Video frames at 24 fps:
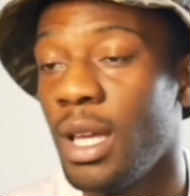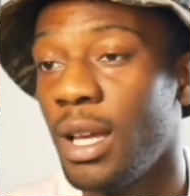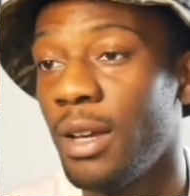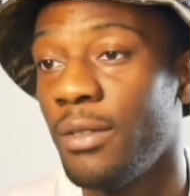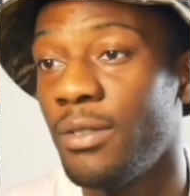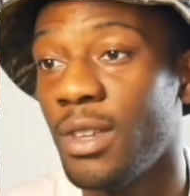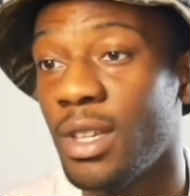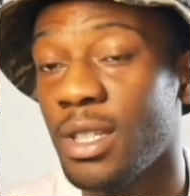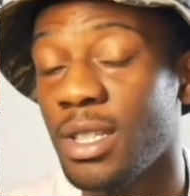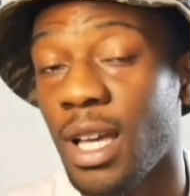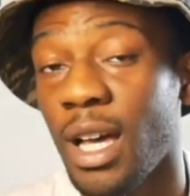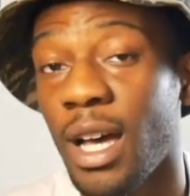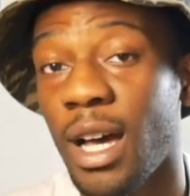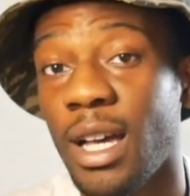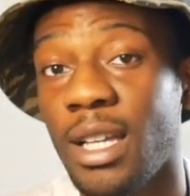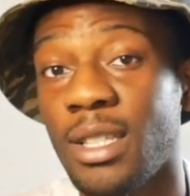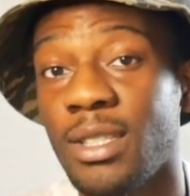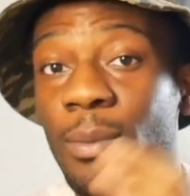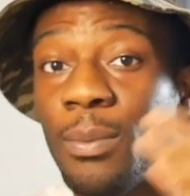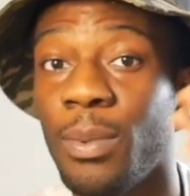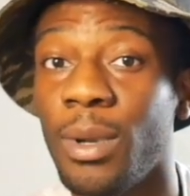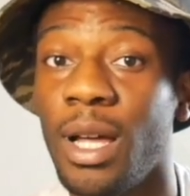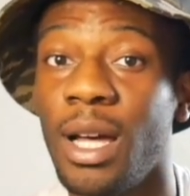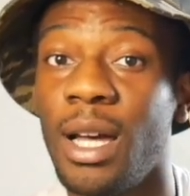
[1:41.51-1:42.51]
If there's a high
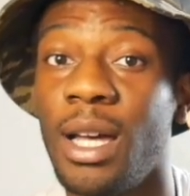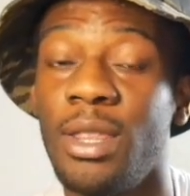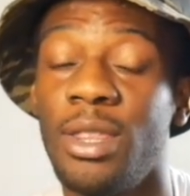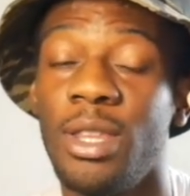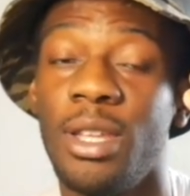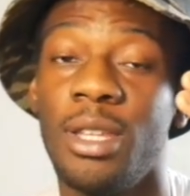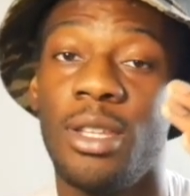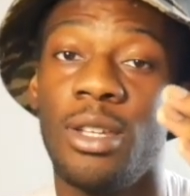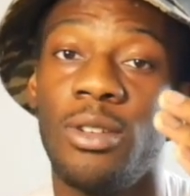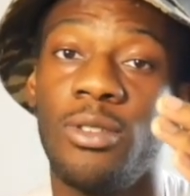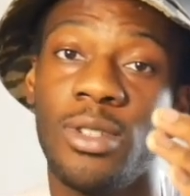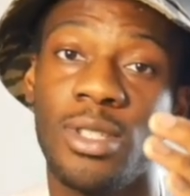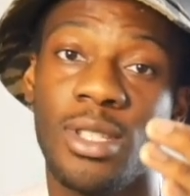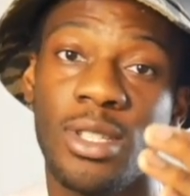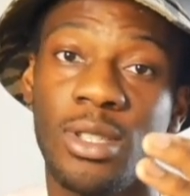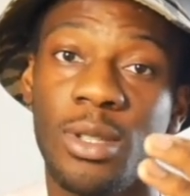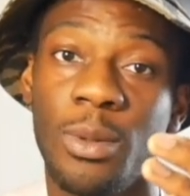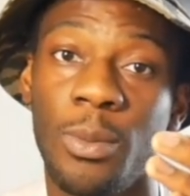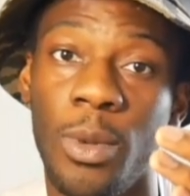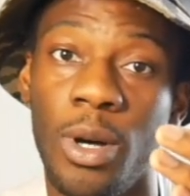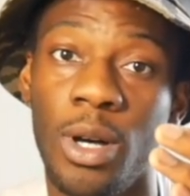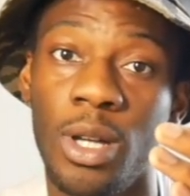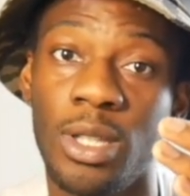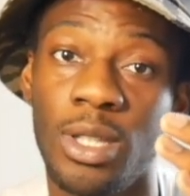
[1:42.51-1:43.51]
supply, then there is a
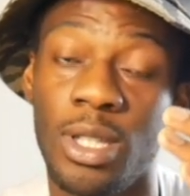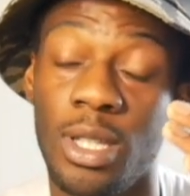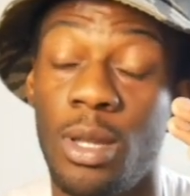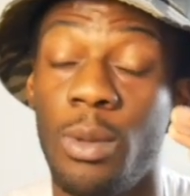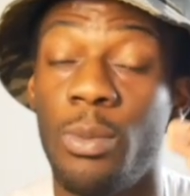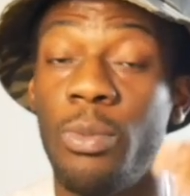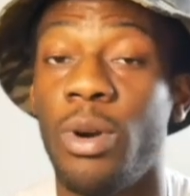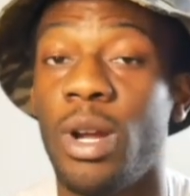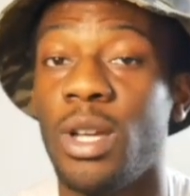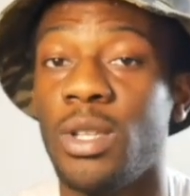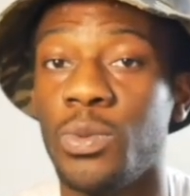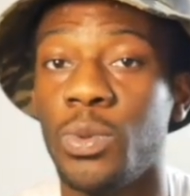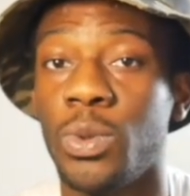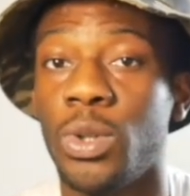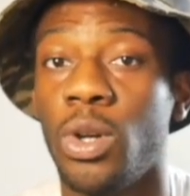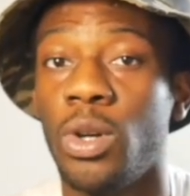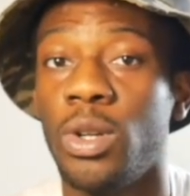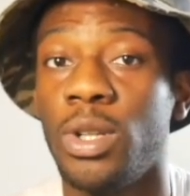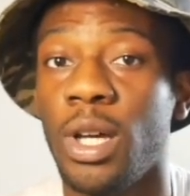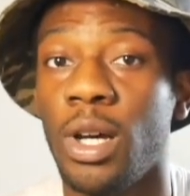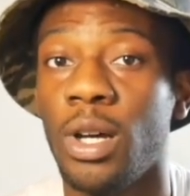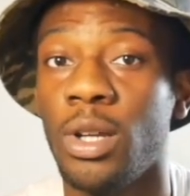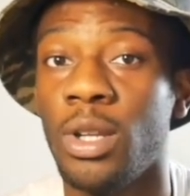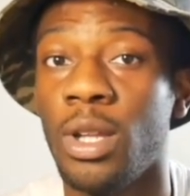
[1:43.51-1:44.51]
demand, then the price will go
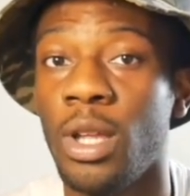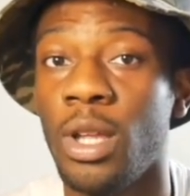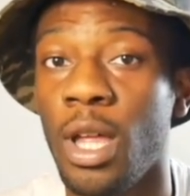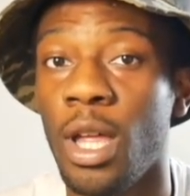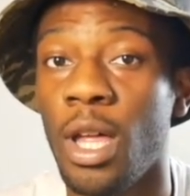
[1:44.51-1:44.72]
down.